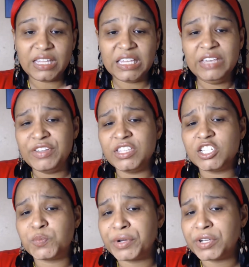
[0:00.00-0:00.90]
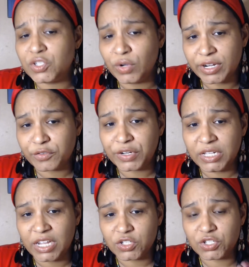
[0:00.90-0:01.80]
even the spirits don't get a free
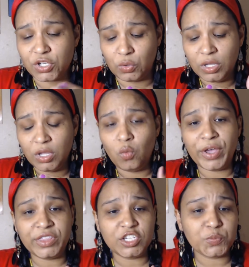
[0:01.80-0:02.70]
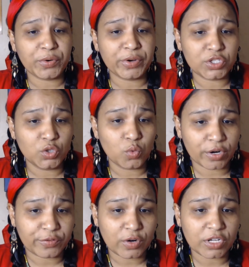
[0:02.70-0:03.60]
lunch. So when the spirits do
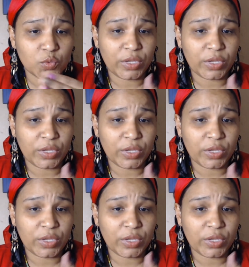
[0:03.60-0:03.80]
work for us,